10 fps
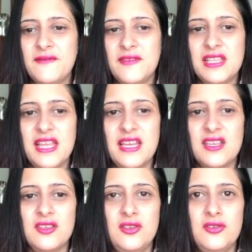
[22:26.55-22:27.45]
I feel
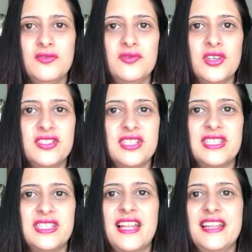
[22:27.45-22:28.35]
like universe
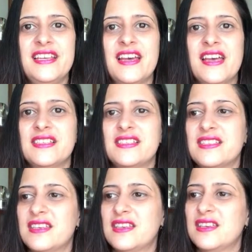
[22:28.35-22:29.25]
is telling us,